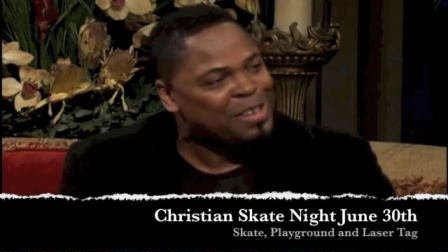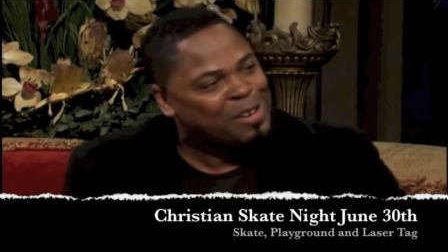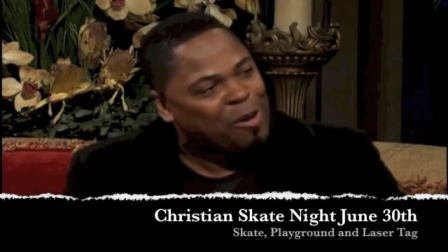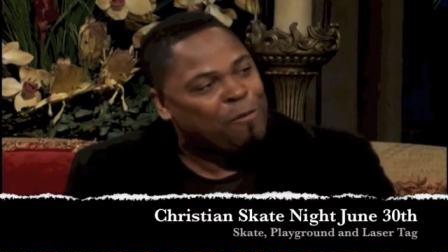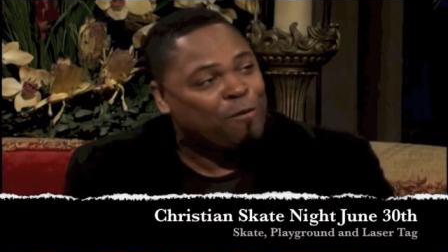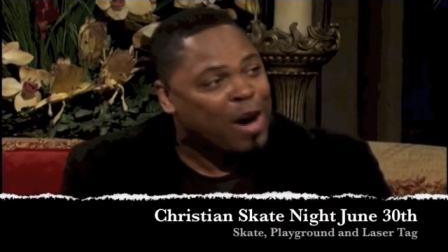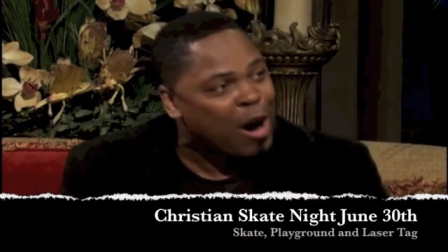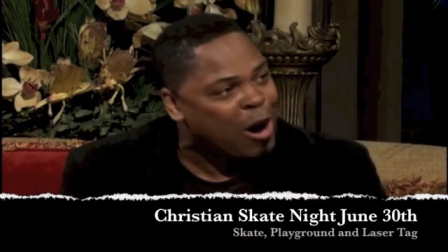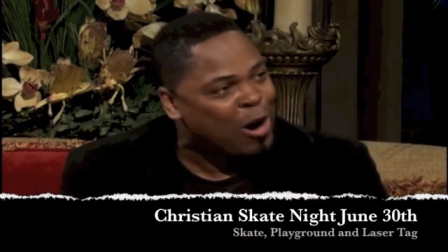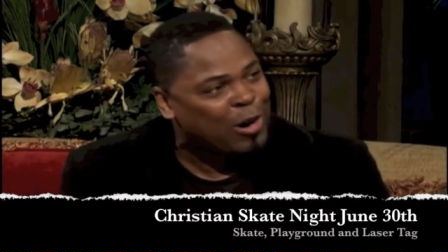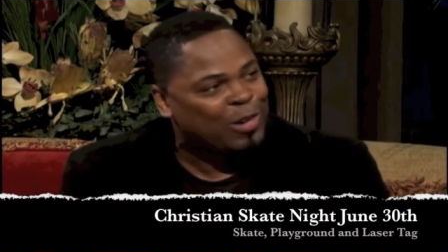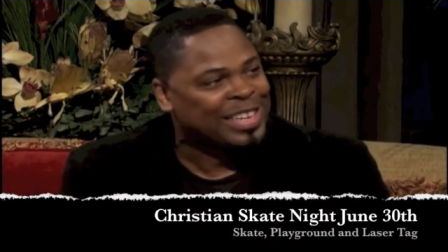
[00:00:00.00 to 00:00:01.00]
you know,
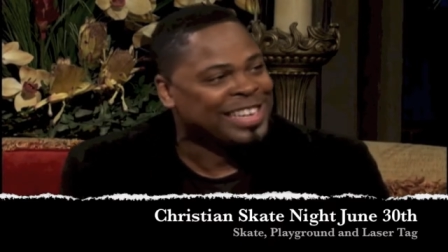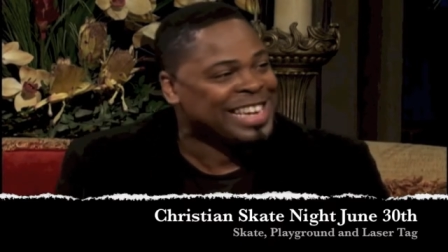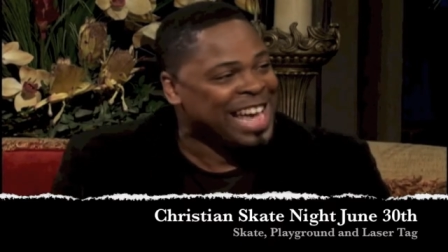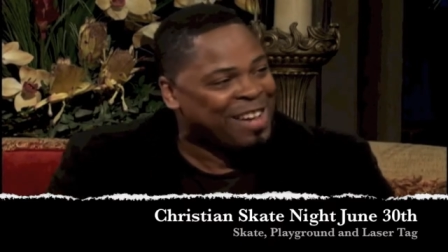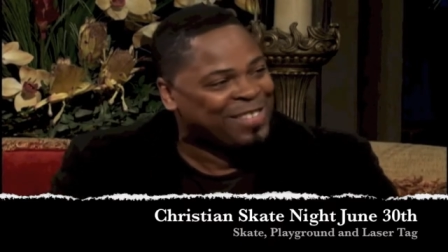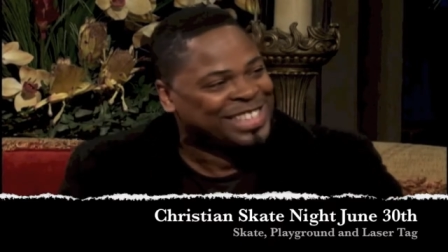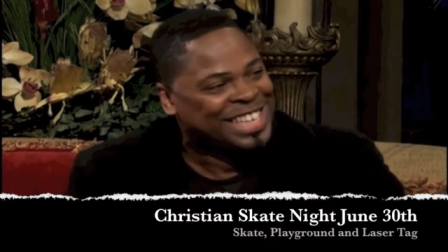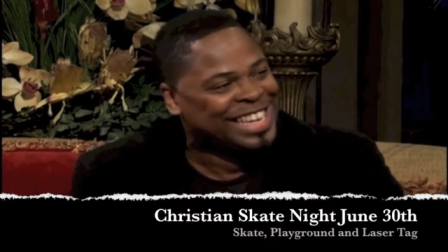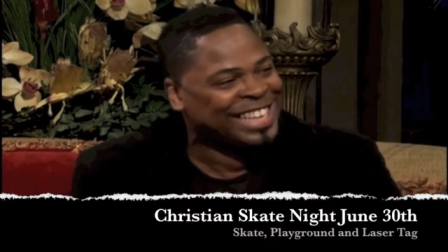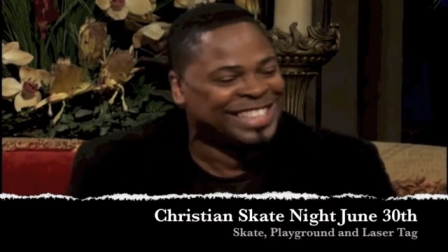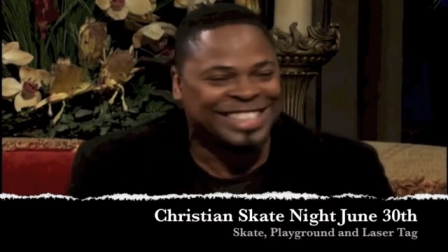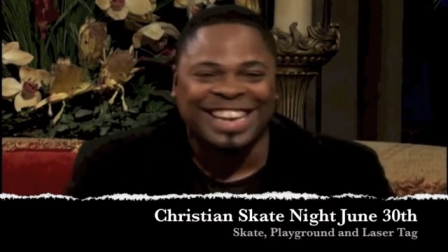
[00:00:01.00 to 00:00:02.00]
fall in the name of
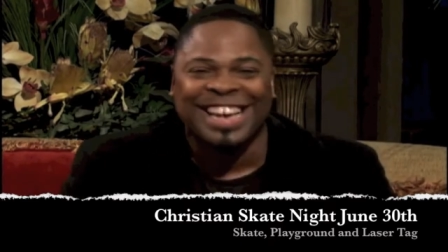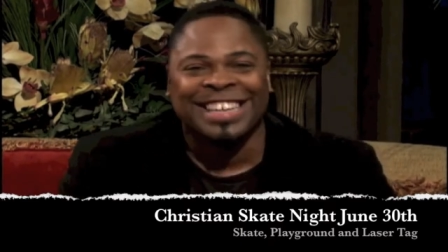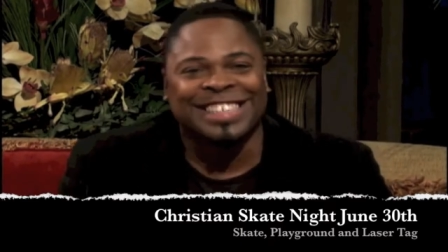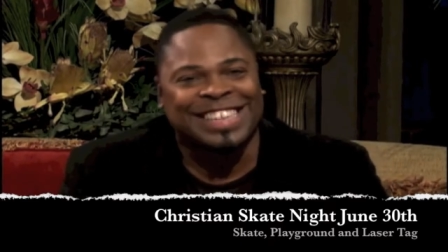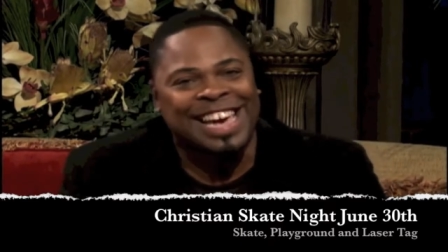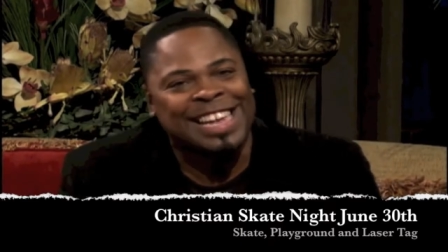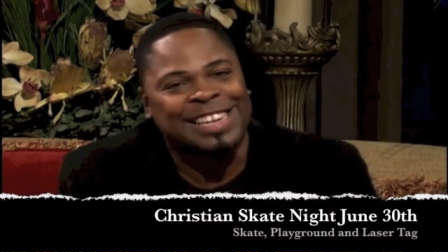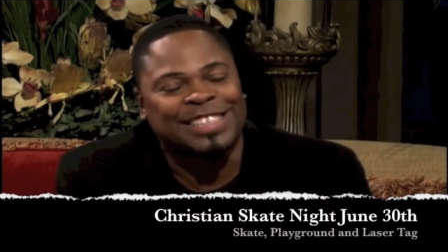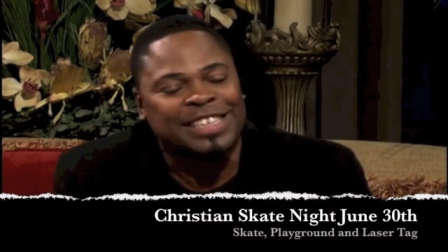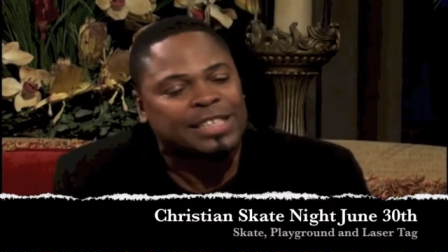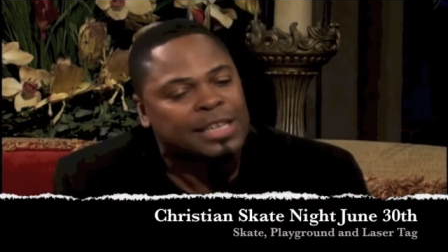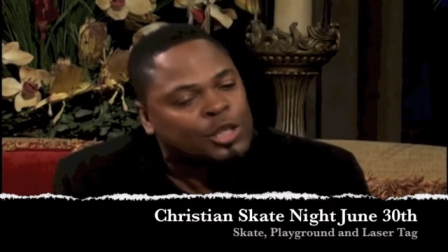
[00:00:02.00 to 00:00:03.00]
Jesus, skate and
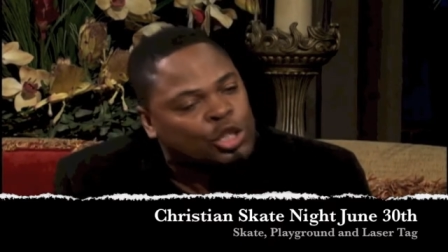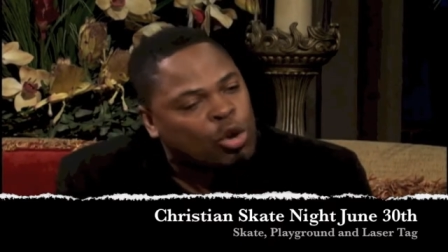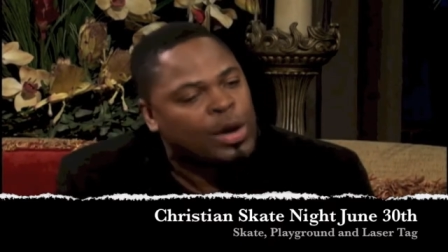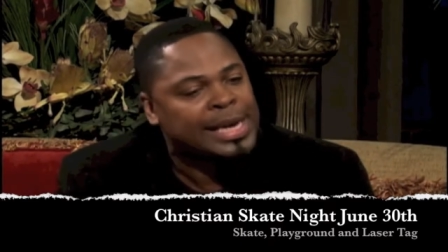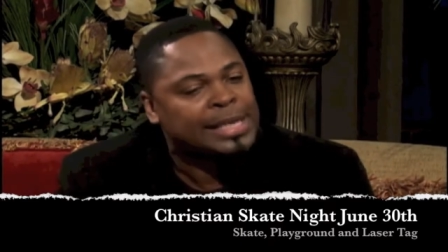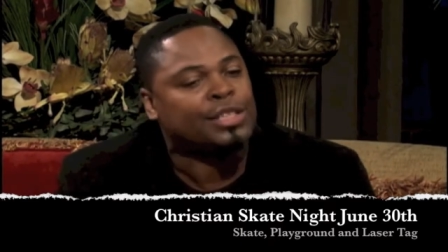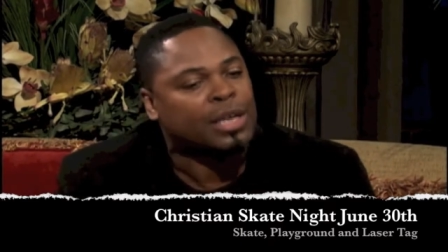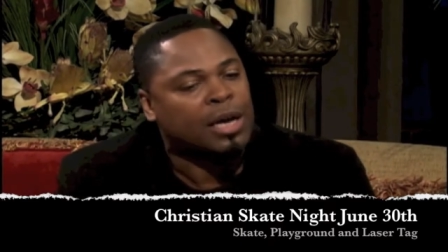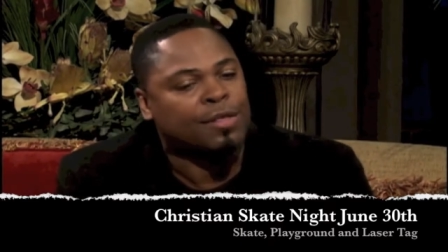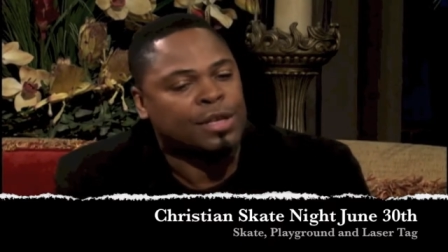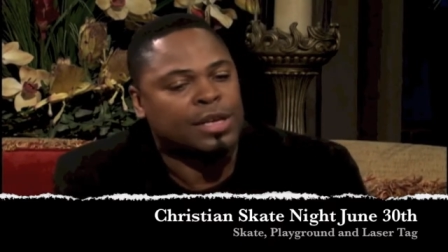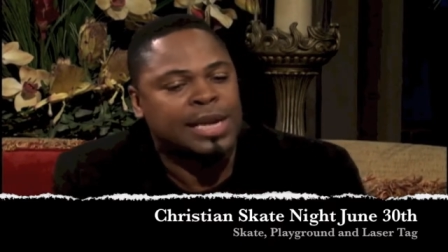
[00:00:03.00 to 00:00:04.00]
just enjoy each
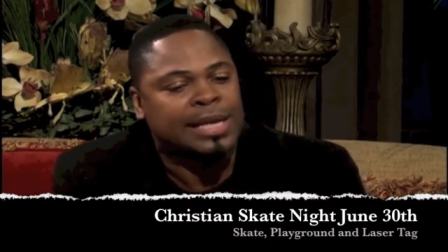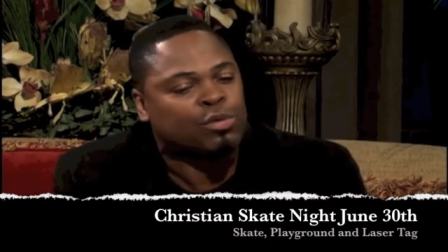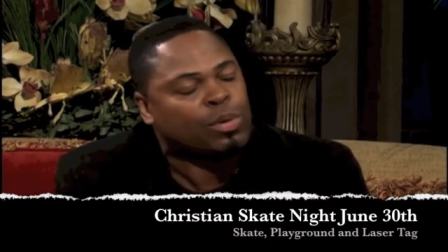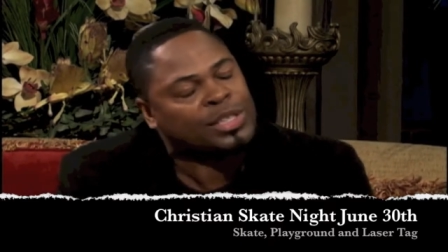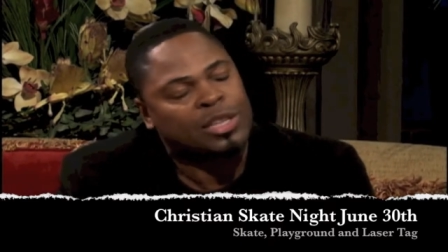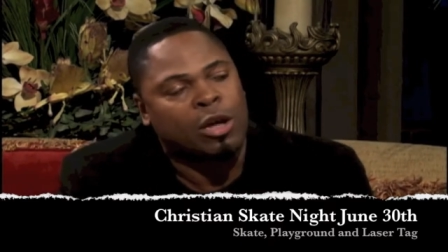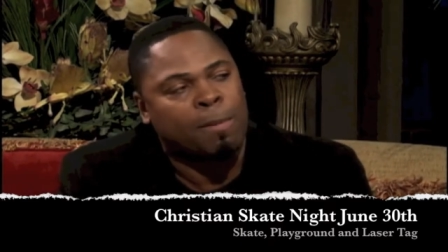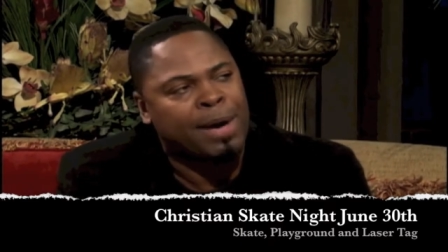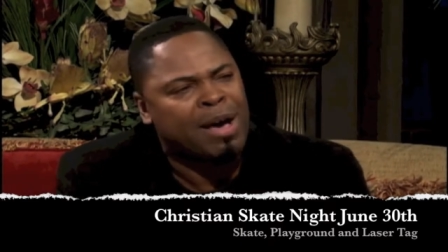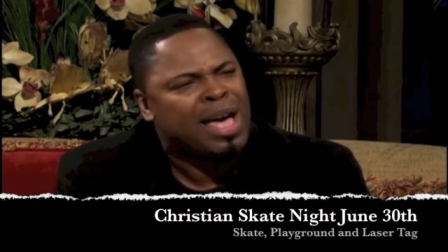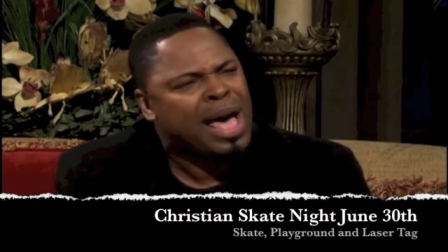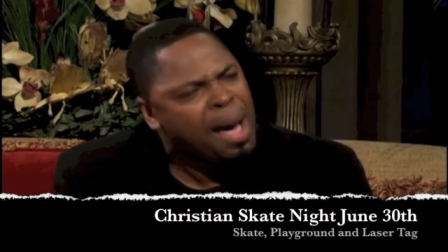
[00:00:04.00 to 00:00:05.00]
other. And that's what it's all about.